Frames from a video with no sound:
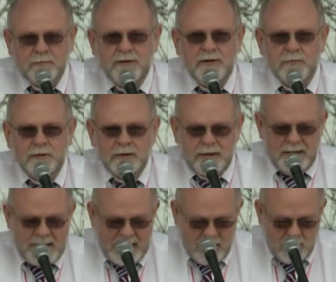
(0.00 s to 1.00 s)
being written
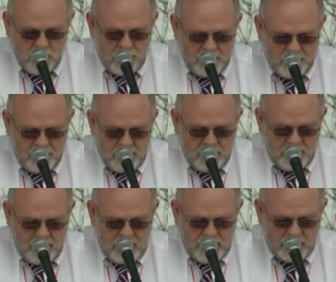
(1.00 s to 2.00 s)
now,
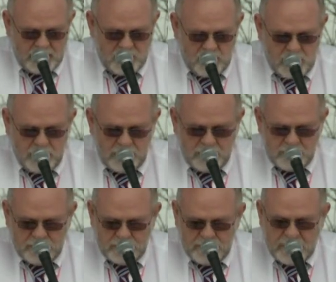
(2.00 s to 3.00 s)
and what we do
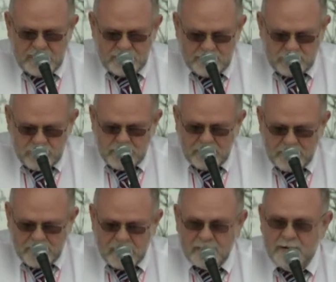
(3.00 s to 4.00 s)
or do not do will be
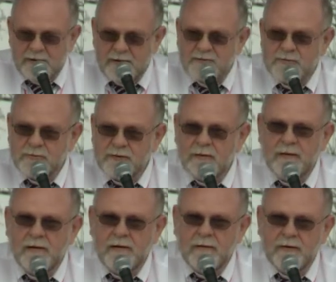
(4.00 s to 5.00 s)
part of that history
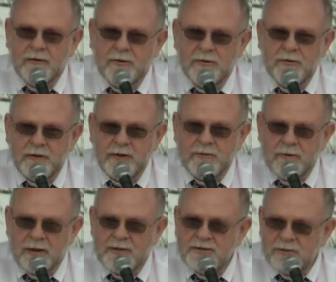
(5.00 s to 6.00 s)
that your
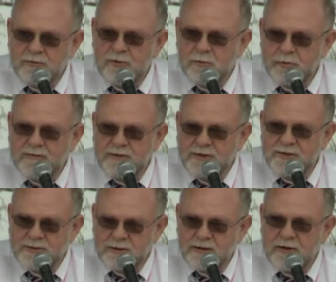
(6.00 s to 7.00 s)
great-grandchildren will teach
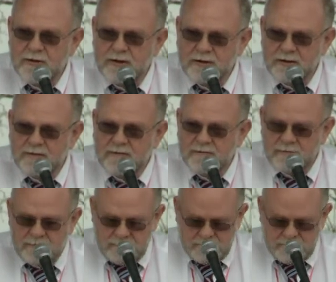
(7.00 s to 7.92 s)
to their kids.